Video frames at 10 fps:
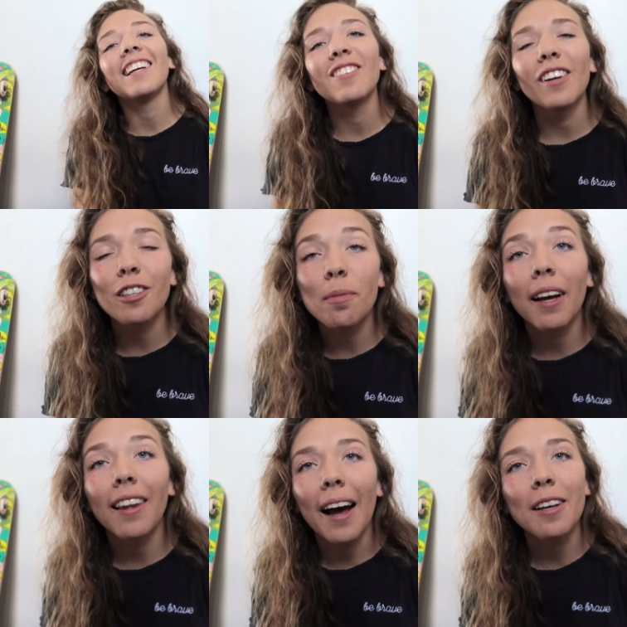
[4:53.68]
leads me into
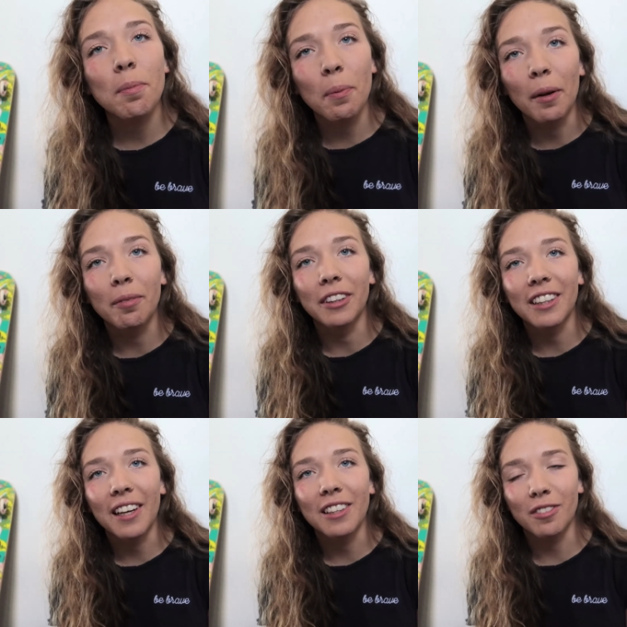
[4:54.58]
my last point for
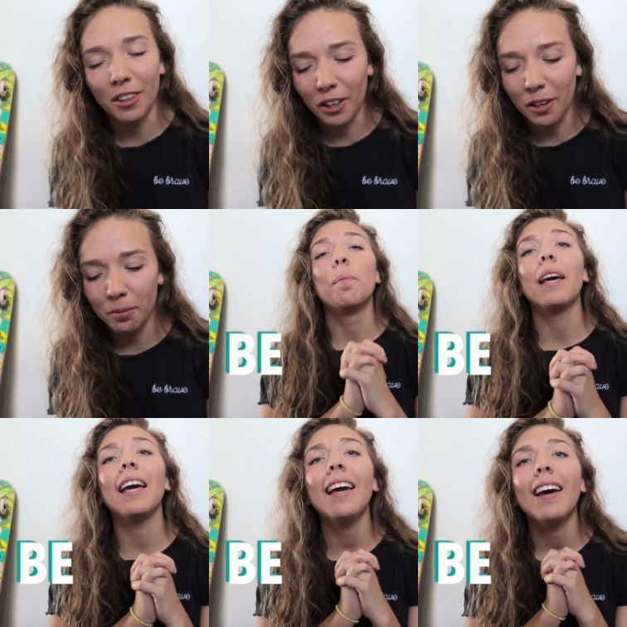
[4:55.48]
today's video.
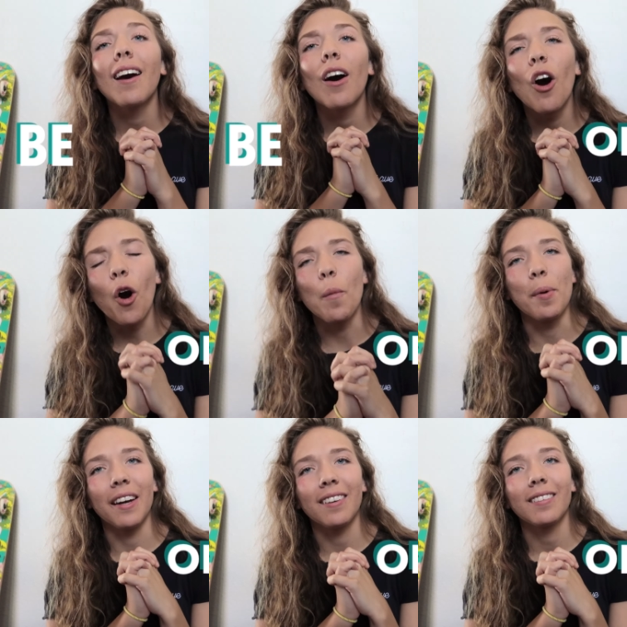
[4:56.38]
Be
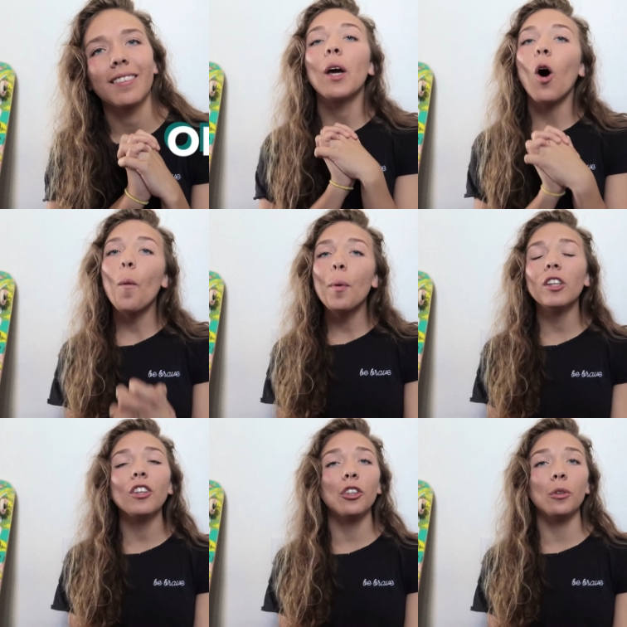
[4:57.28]
open. Be
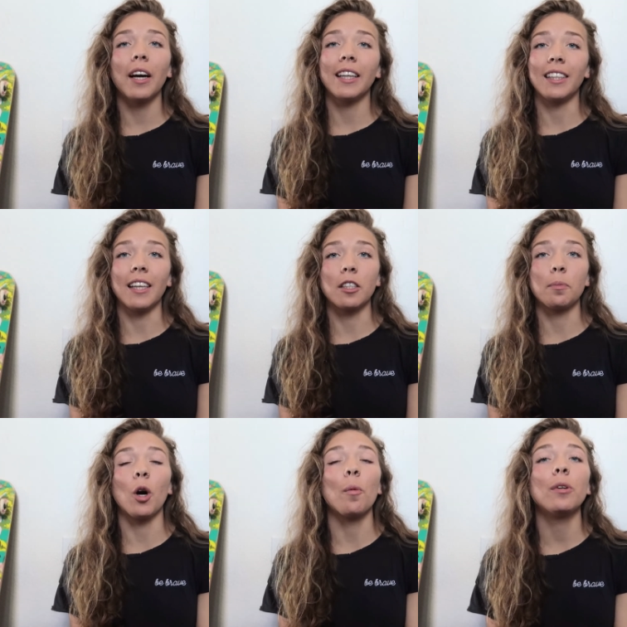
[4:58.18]
open to new ideas,
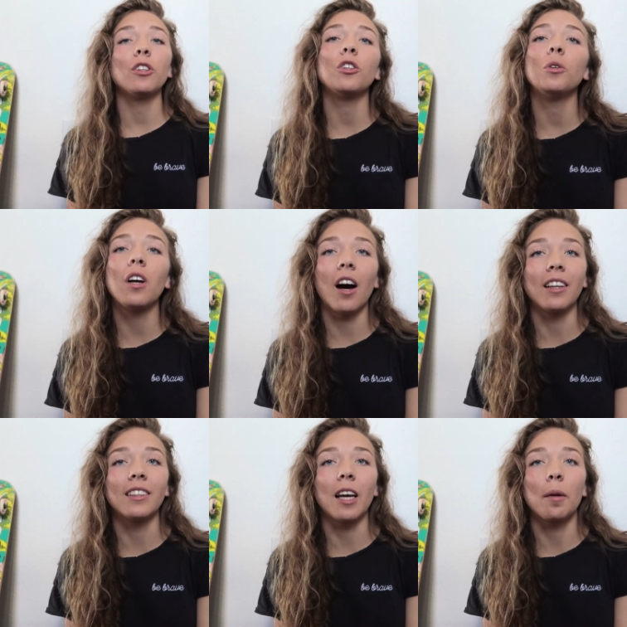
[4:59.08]
be open to new
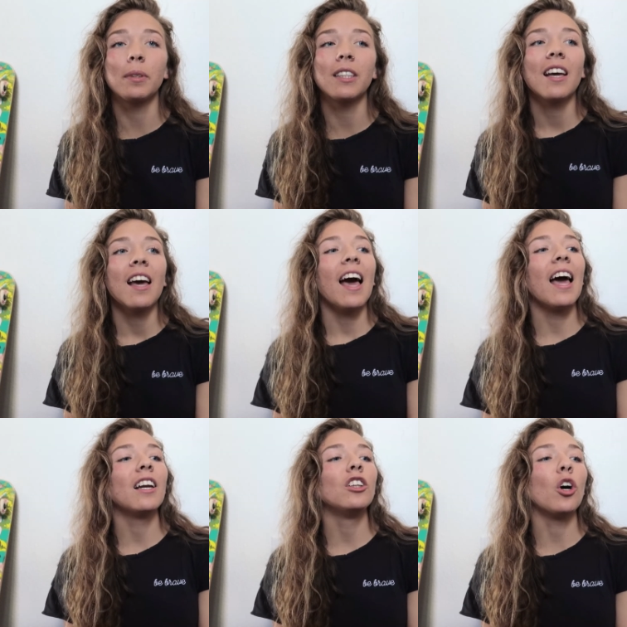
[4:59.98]
concepts,
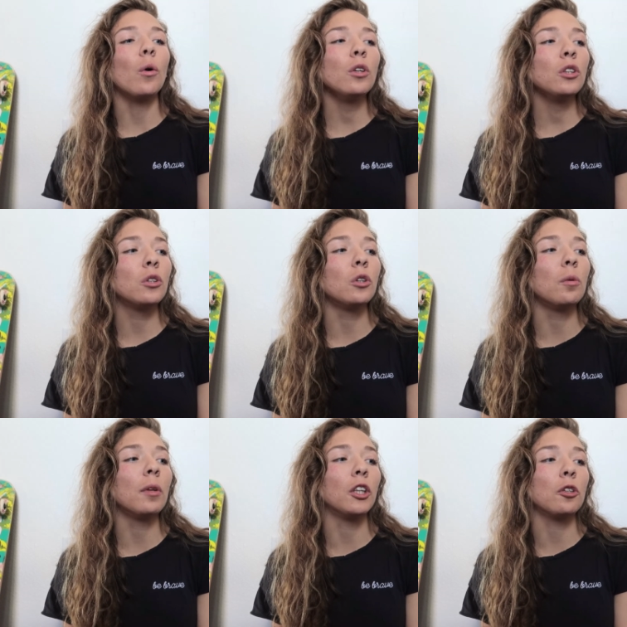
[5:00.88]
and don't
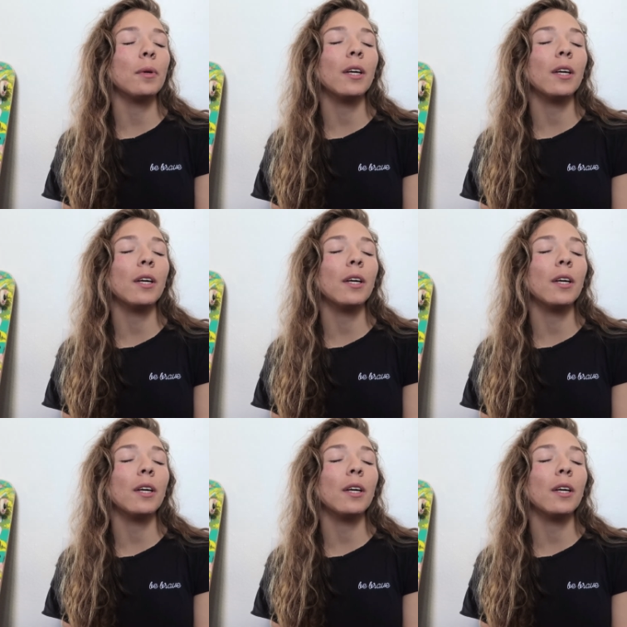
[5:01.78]
assume that just